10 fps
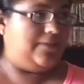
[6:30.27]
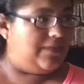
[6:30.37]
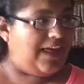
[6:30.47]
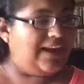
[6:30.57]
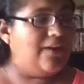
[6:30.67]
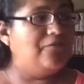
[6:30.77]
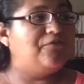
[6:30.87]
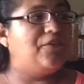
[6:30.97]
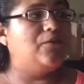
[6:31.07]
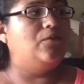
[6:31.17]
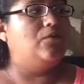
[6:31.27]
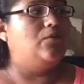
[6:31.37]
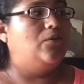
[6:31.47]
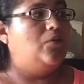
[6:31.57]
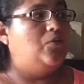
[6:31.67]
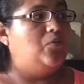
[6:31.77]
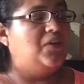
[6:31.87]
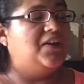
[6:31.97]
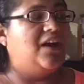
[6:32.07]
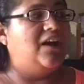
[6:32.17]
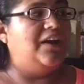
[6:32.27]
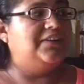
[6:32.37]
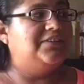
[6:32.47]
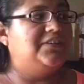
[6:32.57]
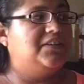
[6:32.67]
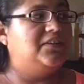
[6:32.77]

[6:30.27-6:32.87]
that outfit we got,